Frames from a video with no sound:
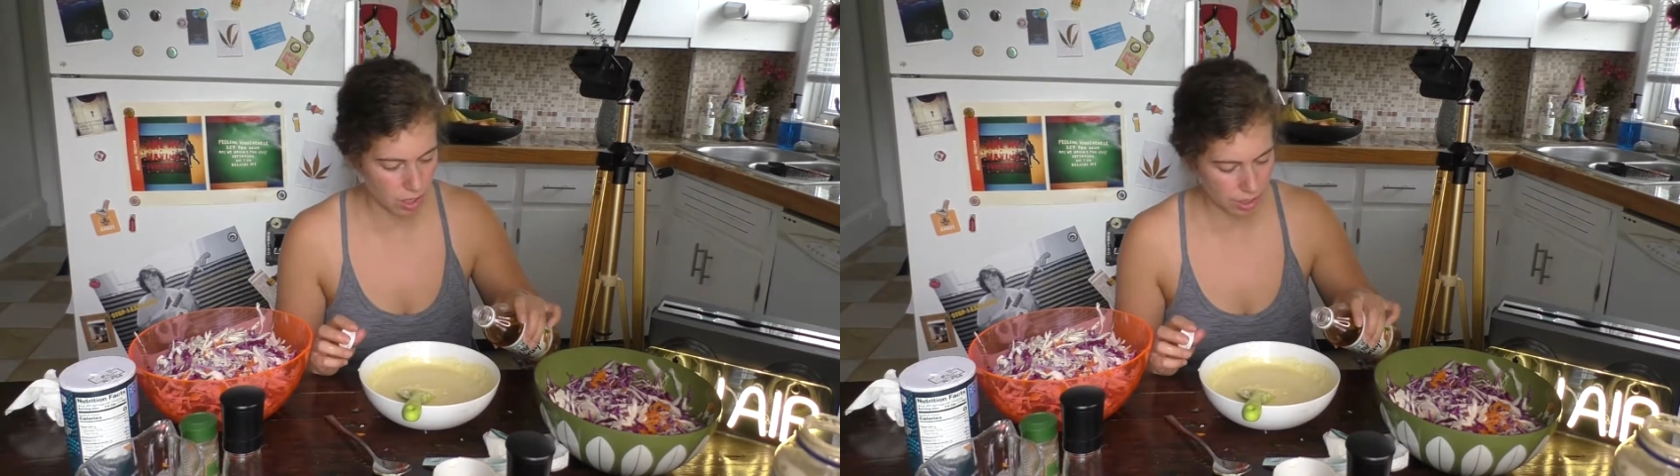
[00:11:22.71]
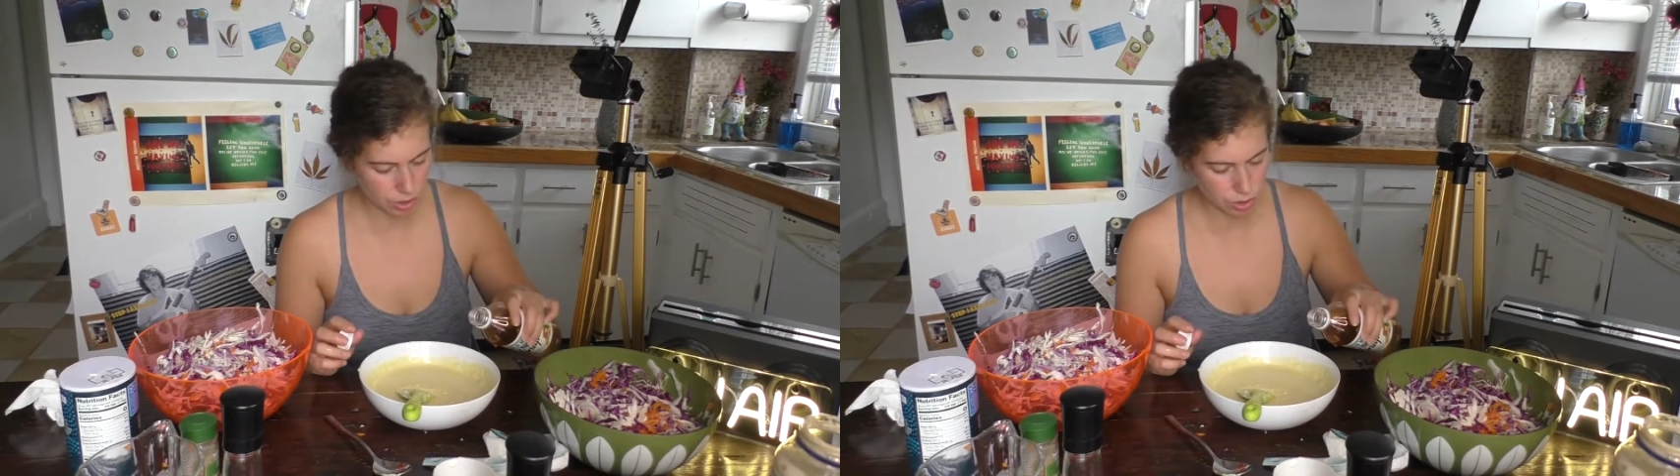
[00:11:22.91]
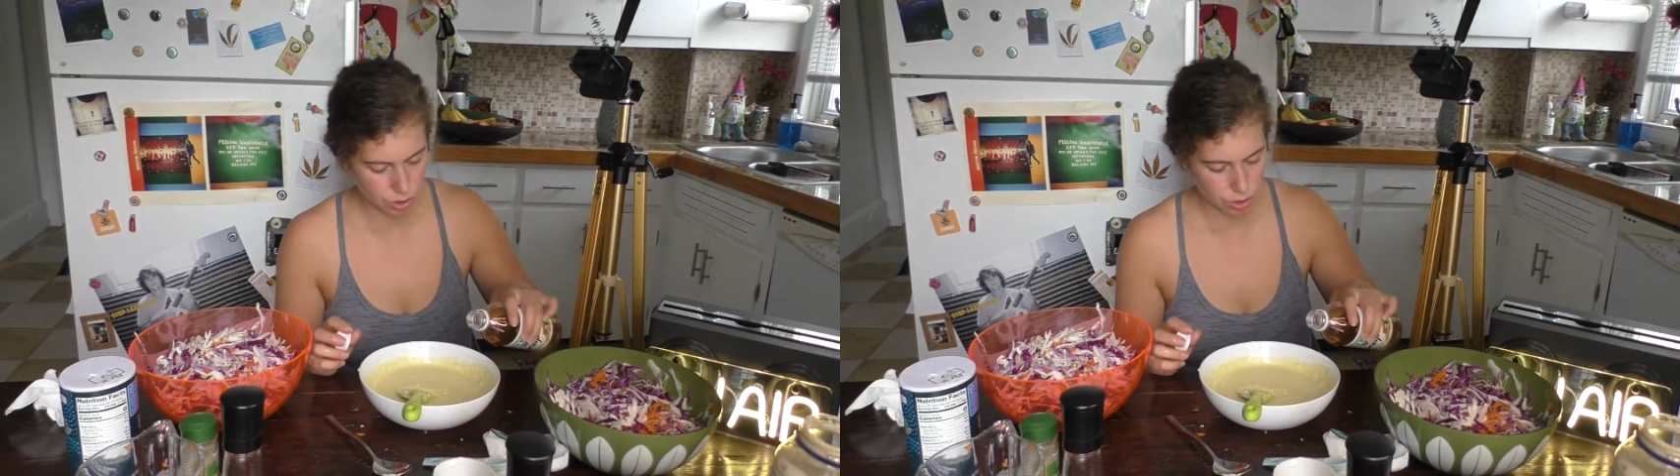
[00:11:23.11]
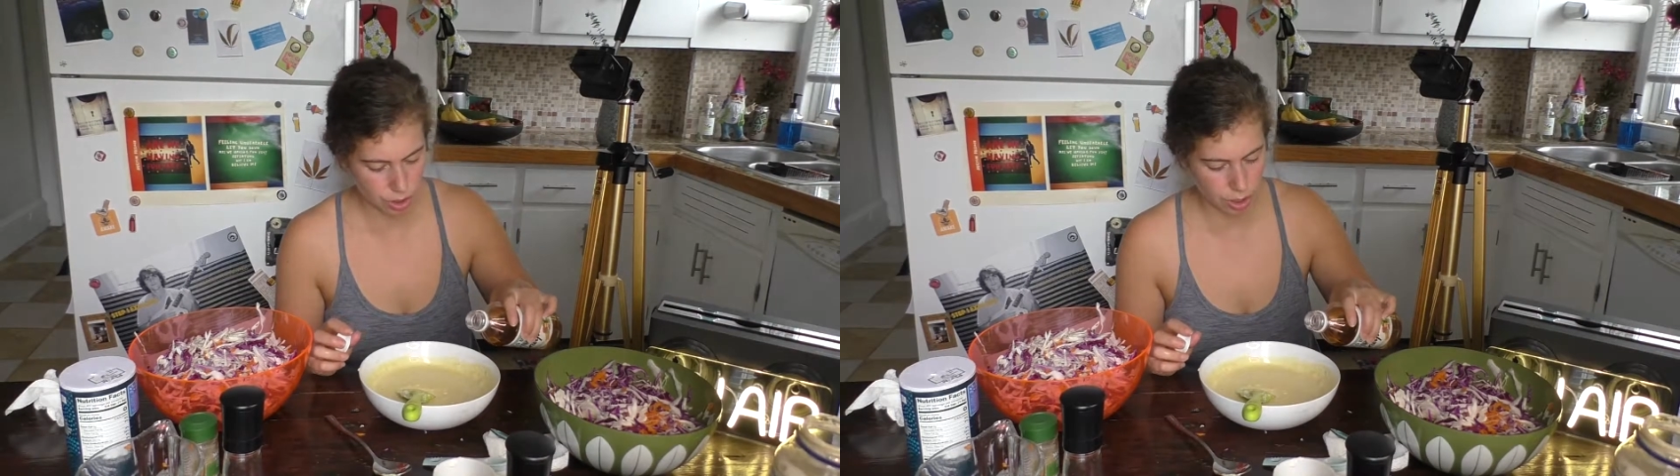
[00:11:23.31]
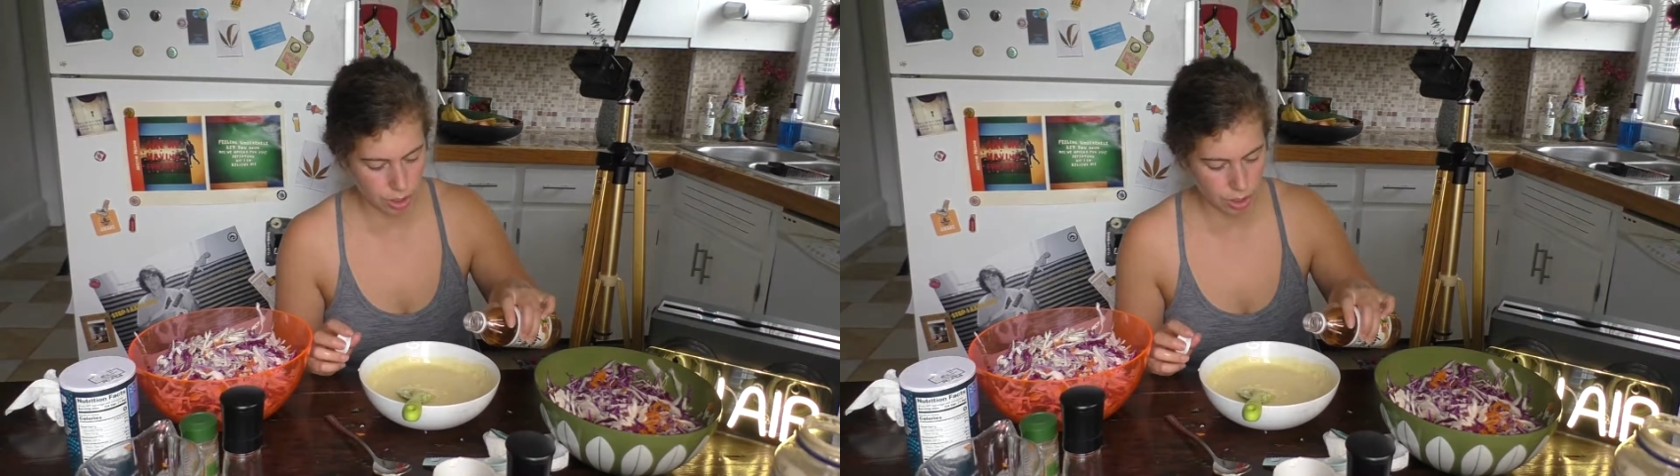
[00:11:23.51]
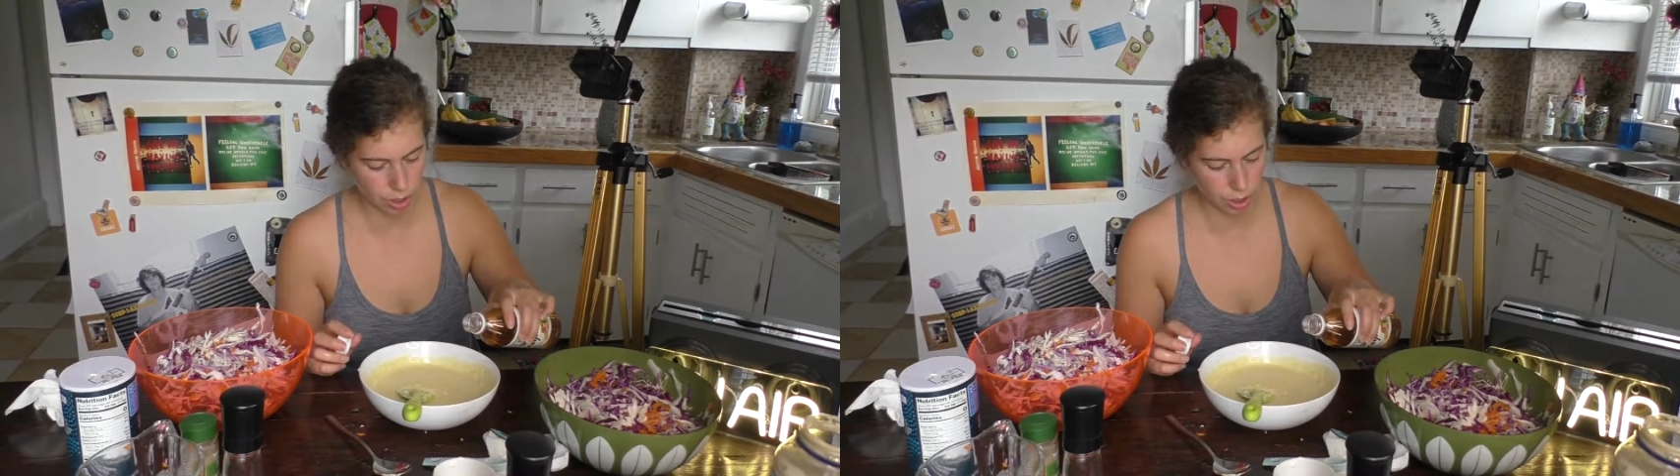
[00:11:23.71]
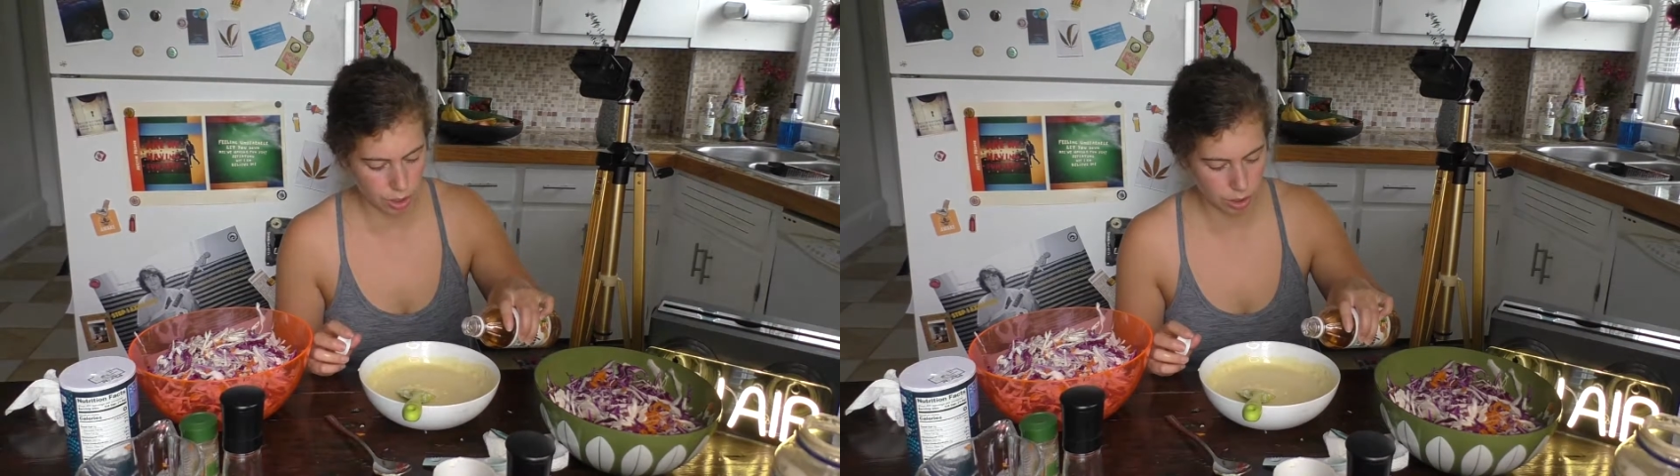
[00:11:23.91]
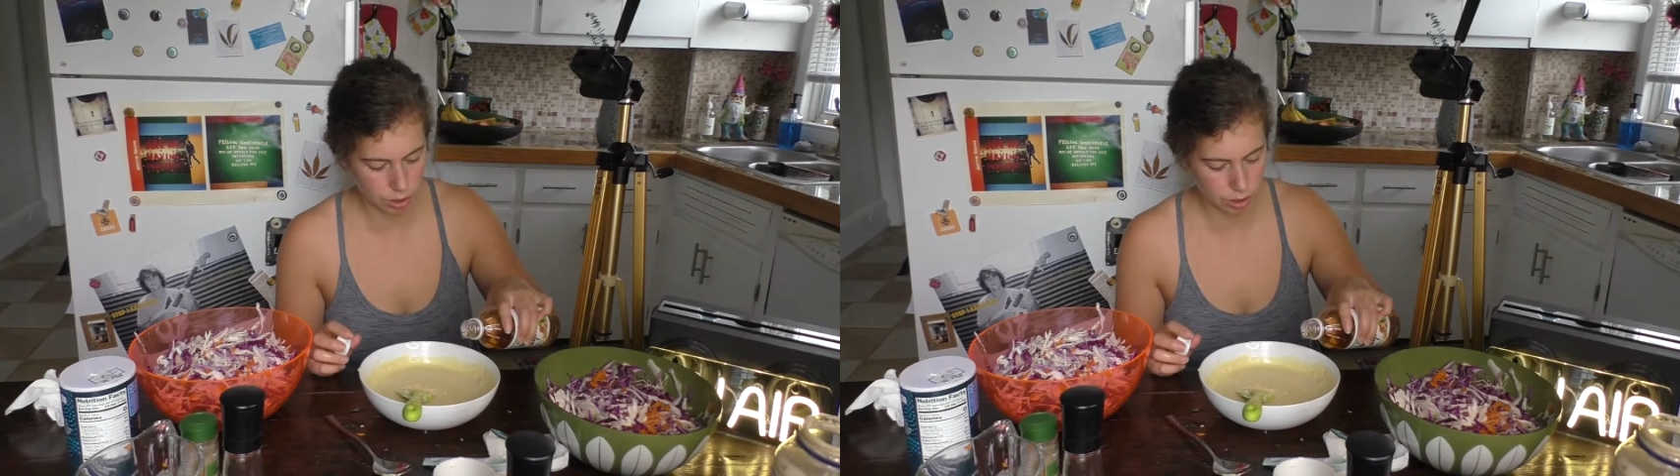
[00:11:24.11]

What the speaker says: extra